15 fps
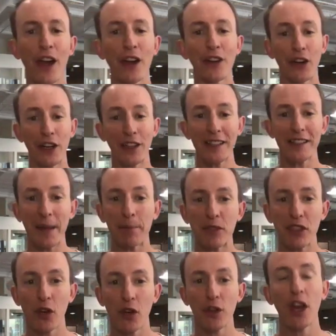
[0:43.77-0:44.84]
During this
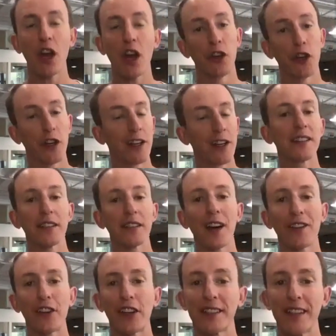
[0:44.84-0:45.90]
episode, you're going to
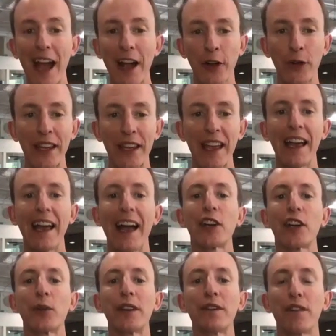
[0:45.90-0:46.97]
discover exactly how
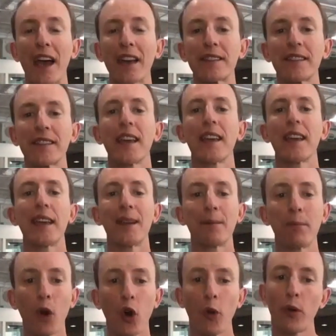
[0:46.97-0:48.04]
to invest in
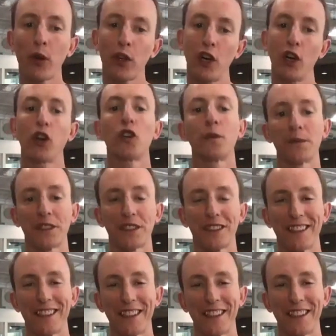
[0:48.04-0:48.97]
mobile homes.